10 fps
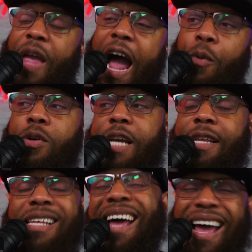I will
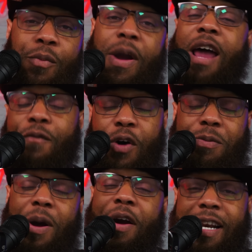say that ah, we got a
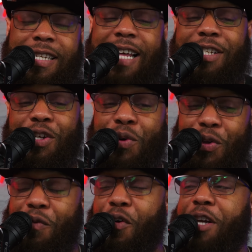voicemail. I'll get into that soon
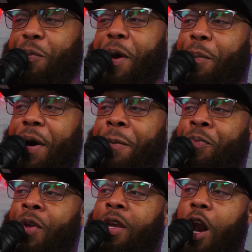on the voicemail. But,
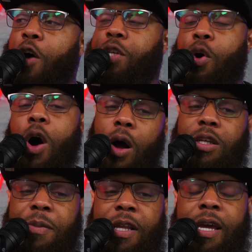you know, so
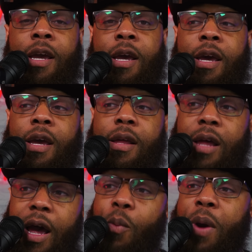ultimately,
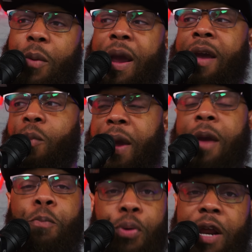uh, we, we,
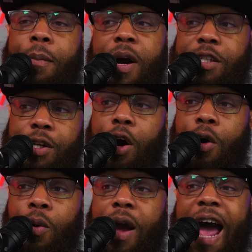we pretty much
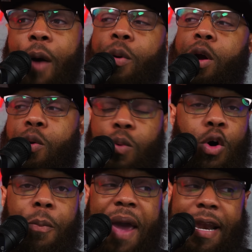know how we're going to
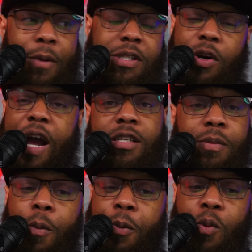roll back. Now, we still got
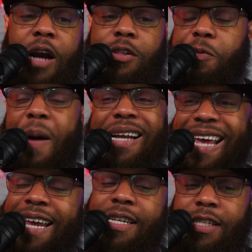some open roster
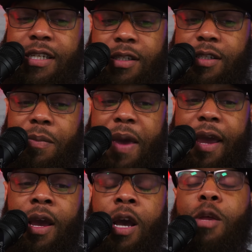spots and decisions to
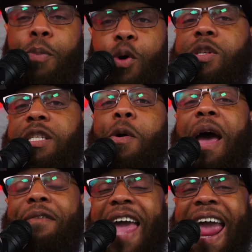make. The Bulls still
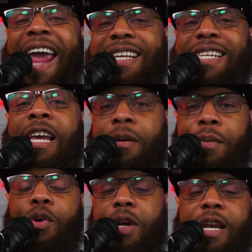have $18
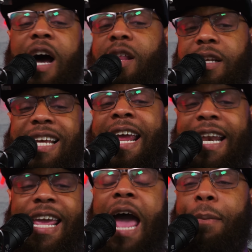million
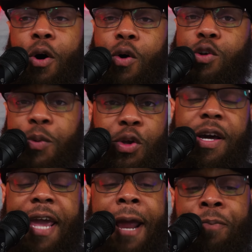in cap holds. When you
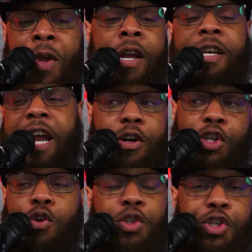look at Derrick
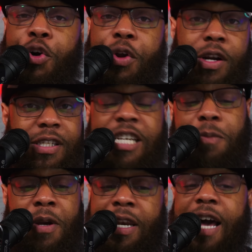Jones Jr.,
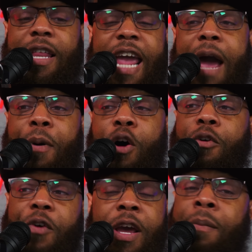$6 million cap
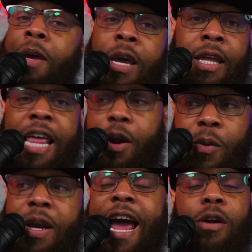hold for him. They
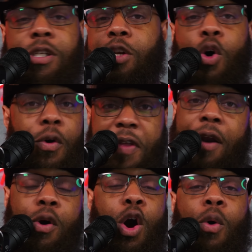can renounce it or
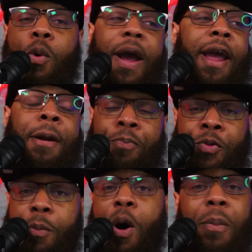that'll go away
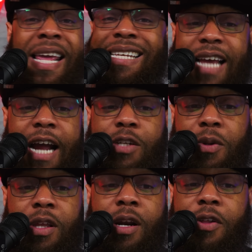the moment he signs
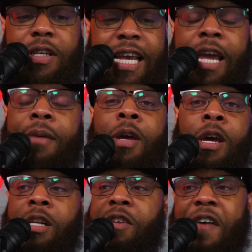with another team.
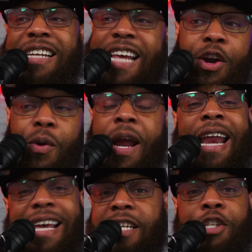Javonte
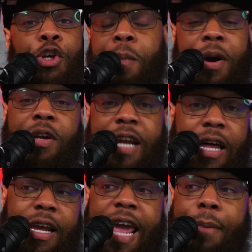Green has a $2 million
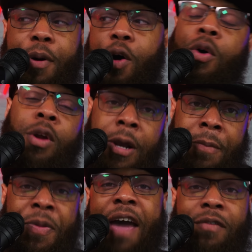cap hold.
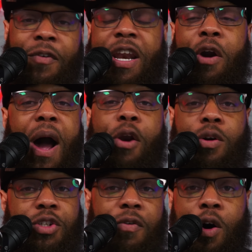I have a video out
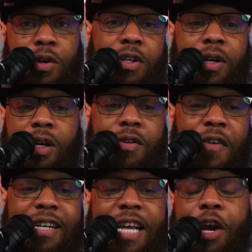on, on
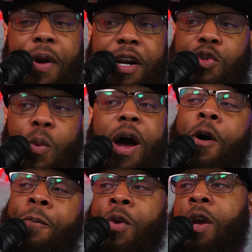Javonte Green as
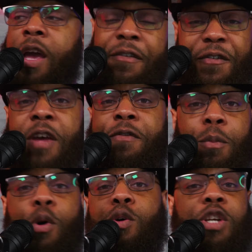well. If, if
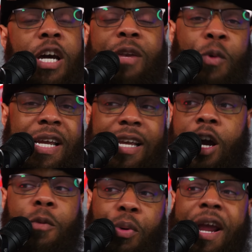the Bulls could re,
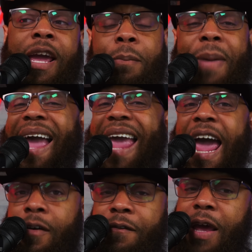could bring him back
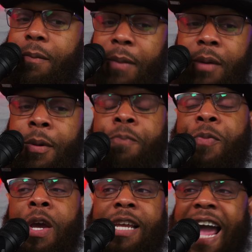at a vet minimum
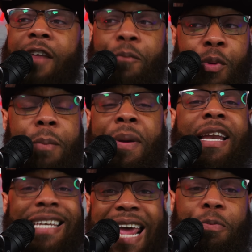to kind of be
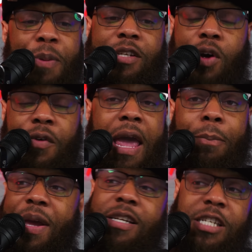a depth piece on
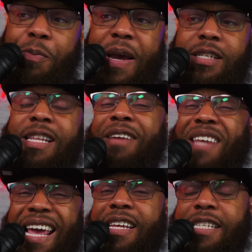that bench, especially
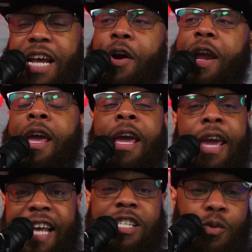if Dalen Terry
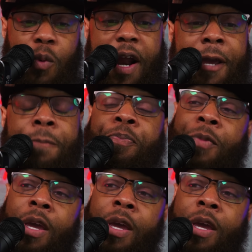isn't ready.